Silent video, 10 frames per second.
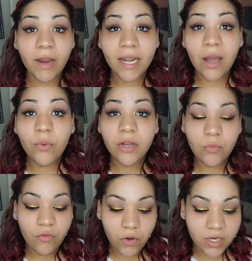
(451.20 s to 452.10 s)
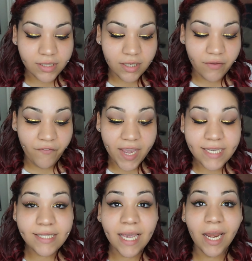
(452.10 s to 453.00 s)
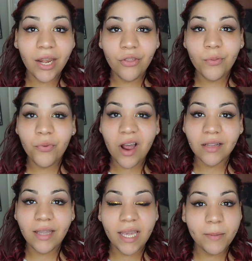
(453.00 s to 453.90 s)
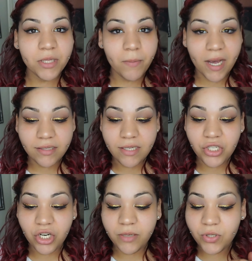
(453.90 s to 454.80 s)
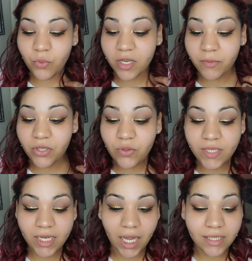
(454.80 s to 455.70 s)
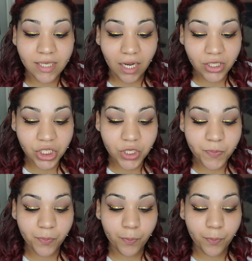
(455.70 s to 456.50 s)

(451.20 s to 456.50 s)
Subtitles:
now we're gonna move on to the face and another product that came in the BoxyCharm. So we're gonna be using a Dr.